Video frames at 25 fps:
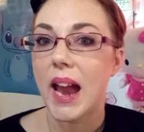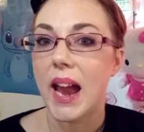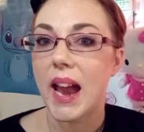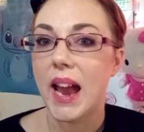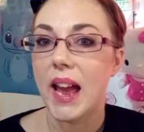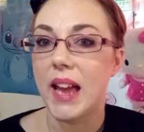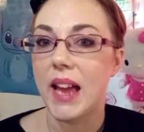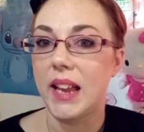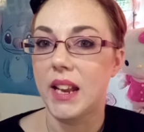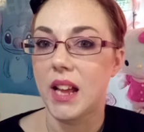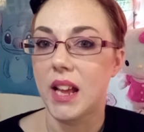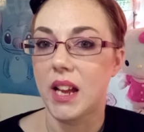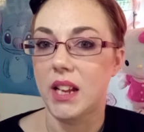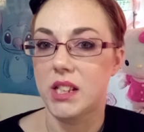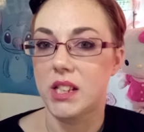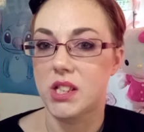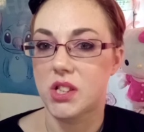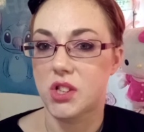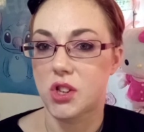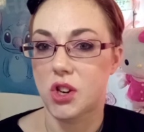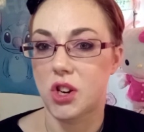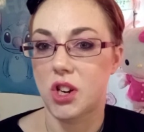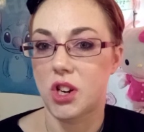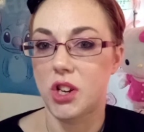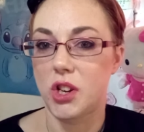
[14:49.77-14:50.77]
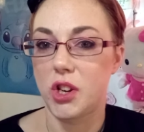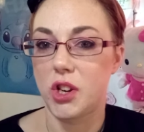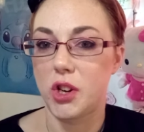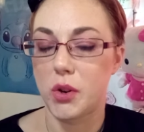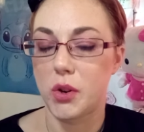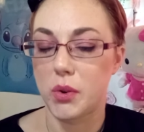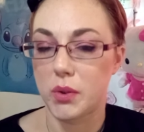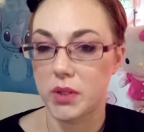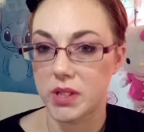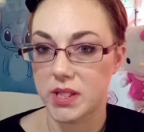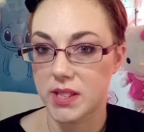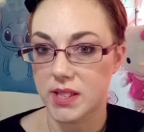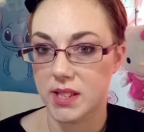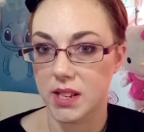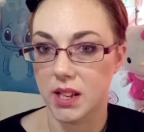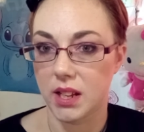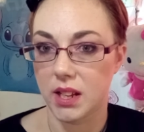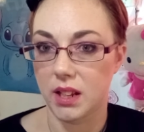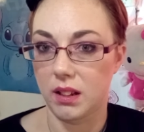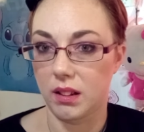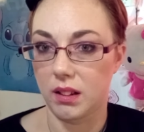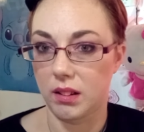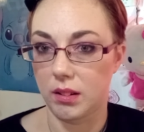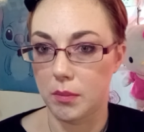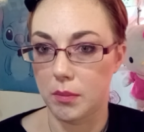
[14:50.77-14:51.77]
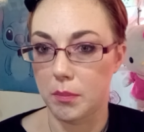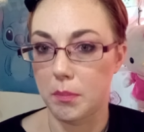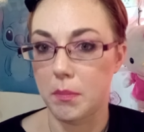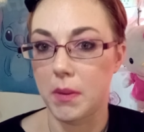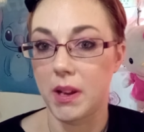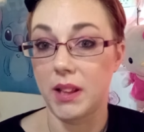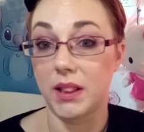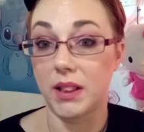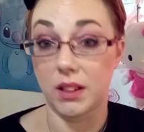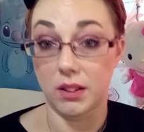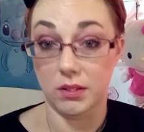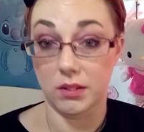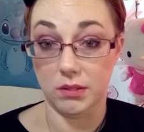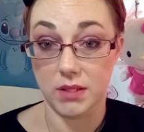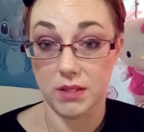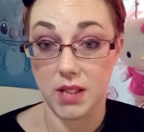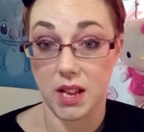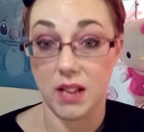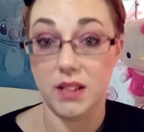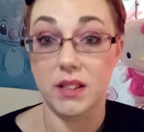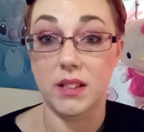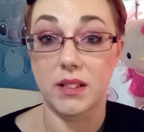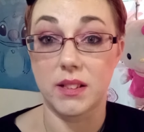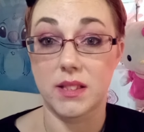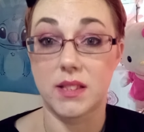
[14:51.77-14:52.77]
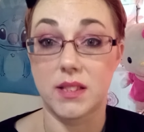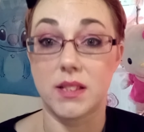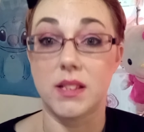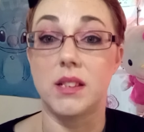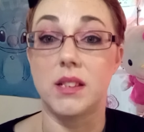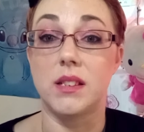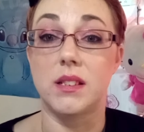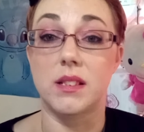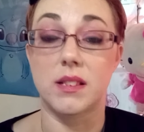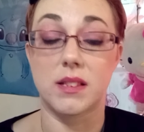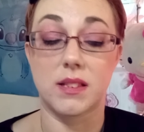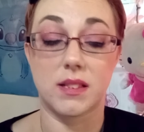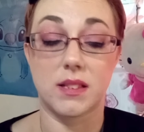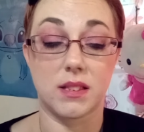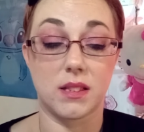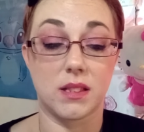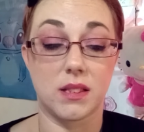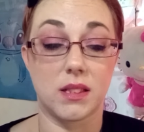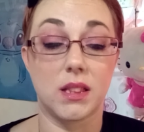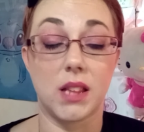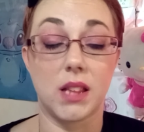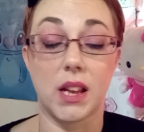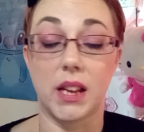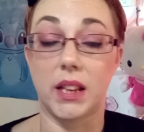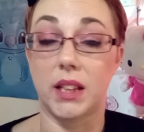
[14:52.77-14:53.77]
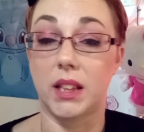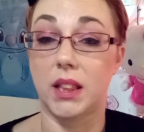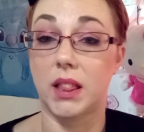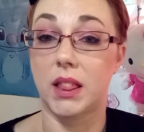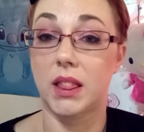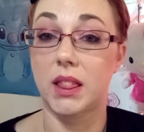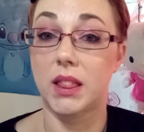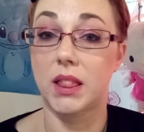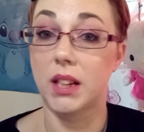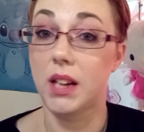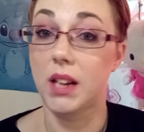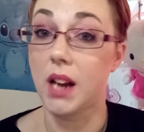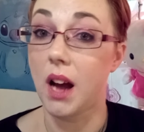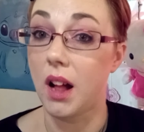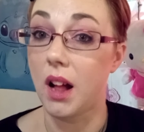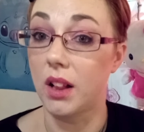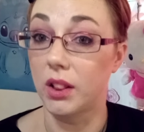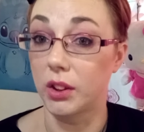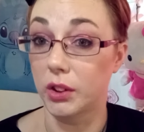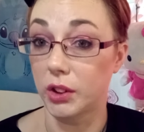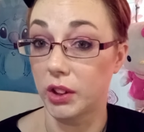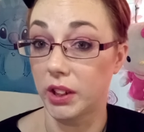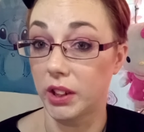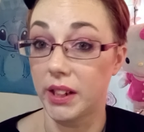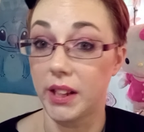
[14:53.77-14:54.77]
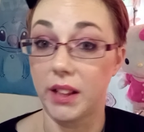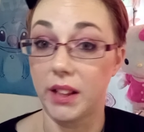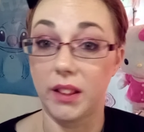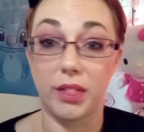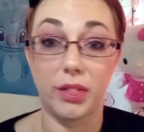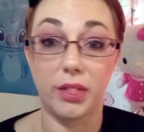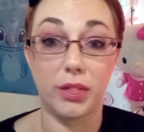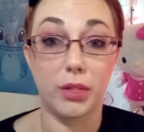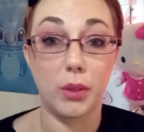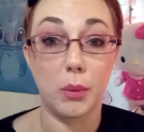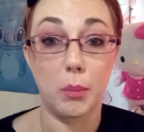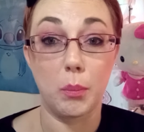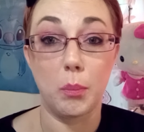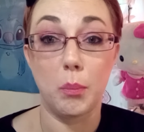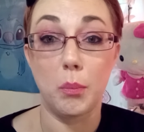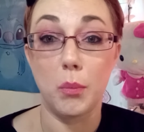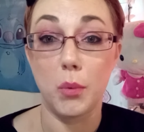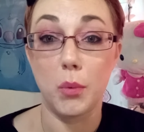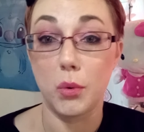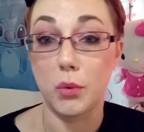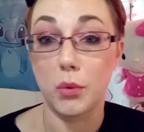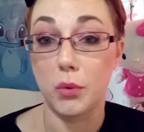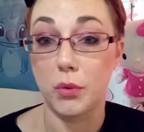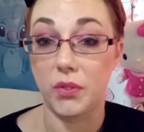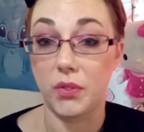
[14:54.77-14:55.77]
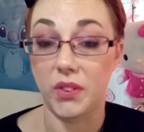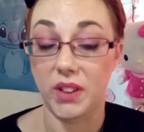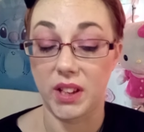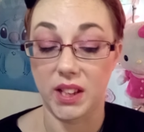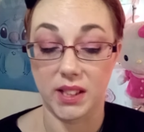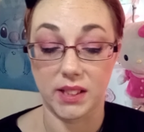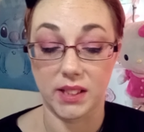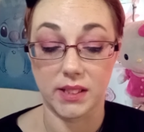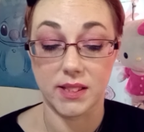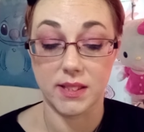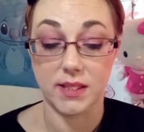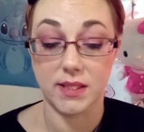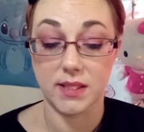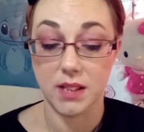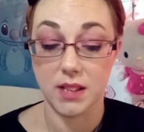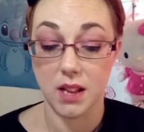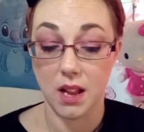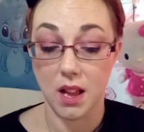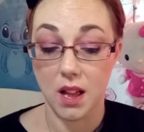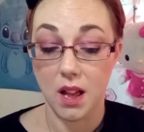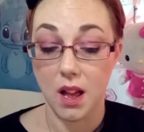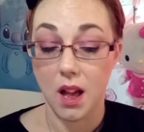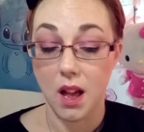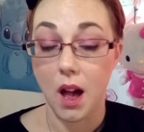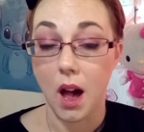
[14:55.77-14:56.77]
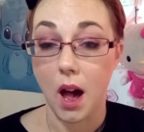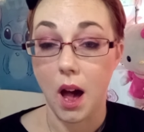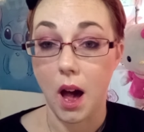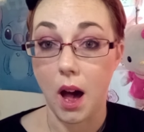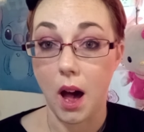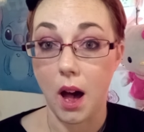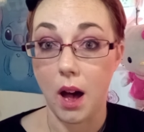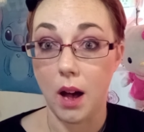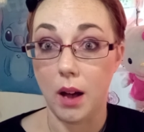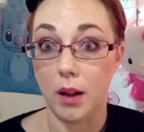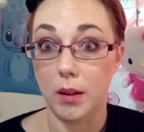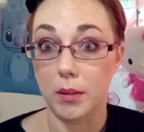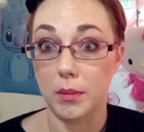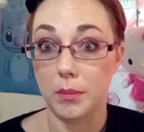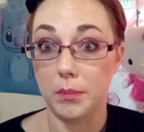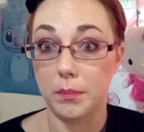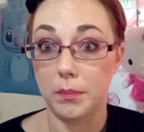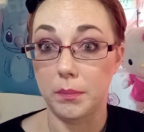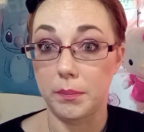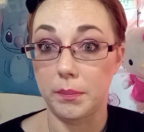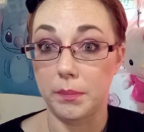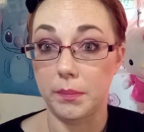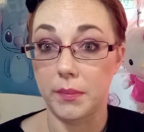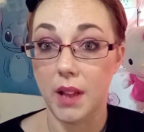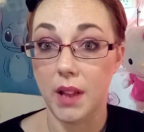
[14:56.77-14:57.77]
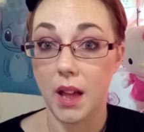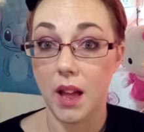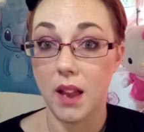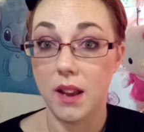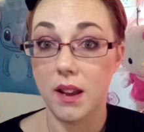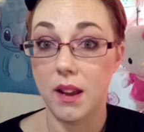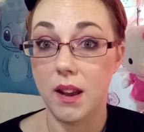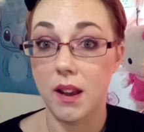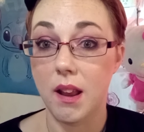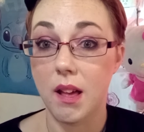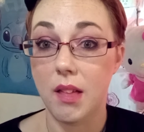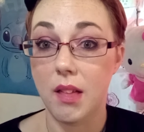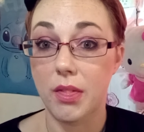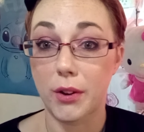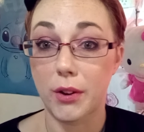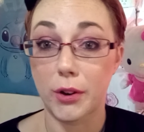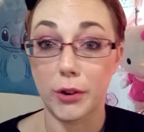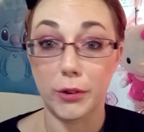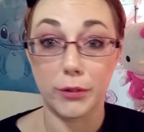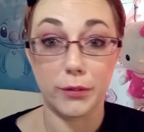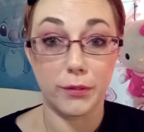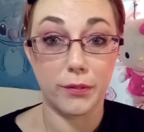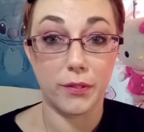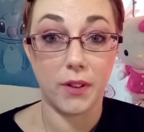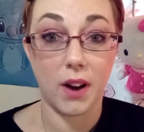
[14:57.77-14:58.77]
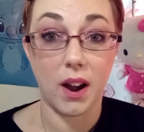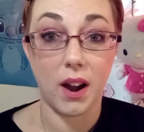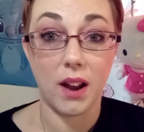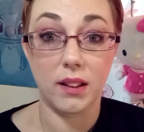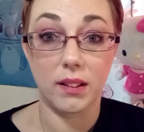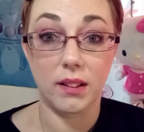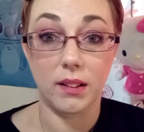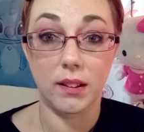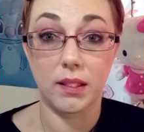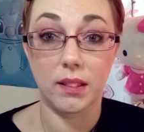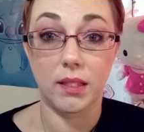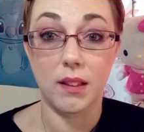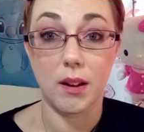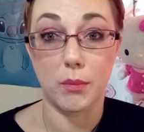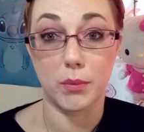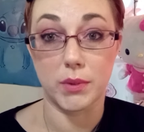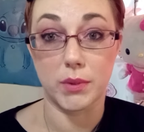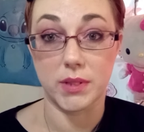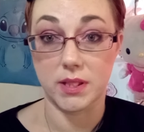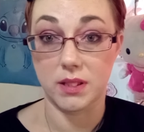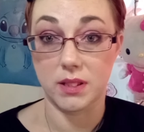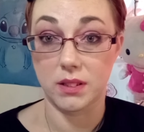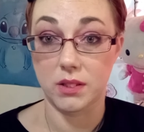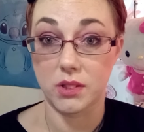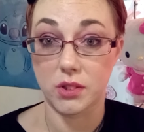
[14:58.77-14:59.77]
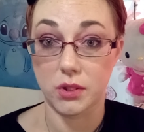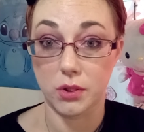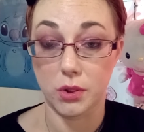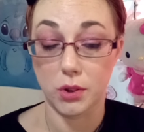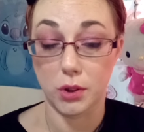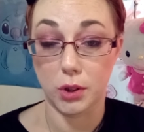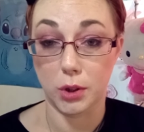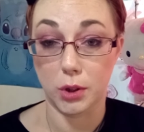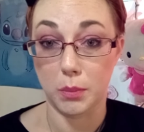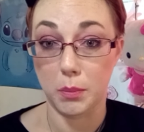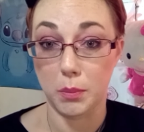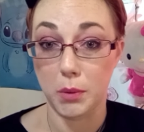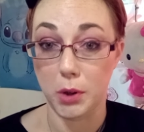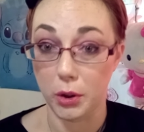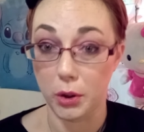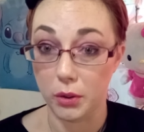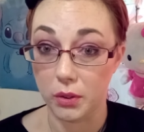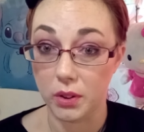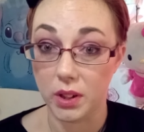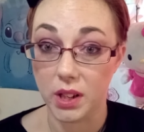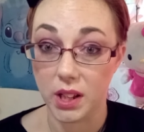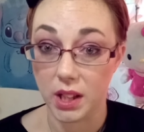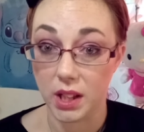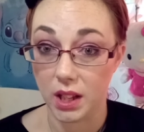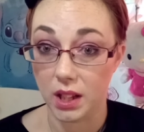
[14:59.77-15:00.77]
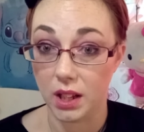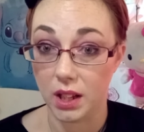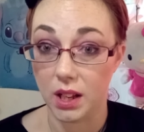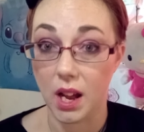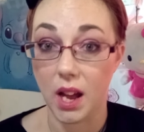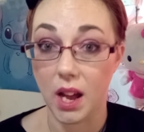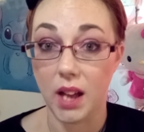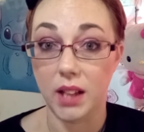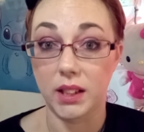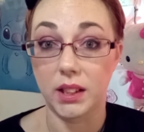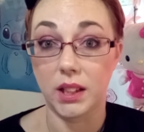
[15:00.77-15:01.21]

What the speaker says: And I started noticing my little tendencies, like the coloring, the movies, Another friend that was into the community had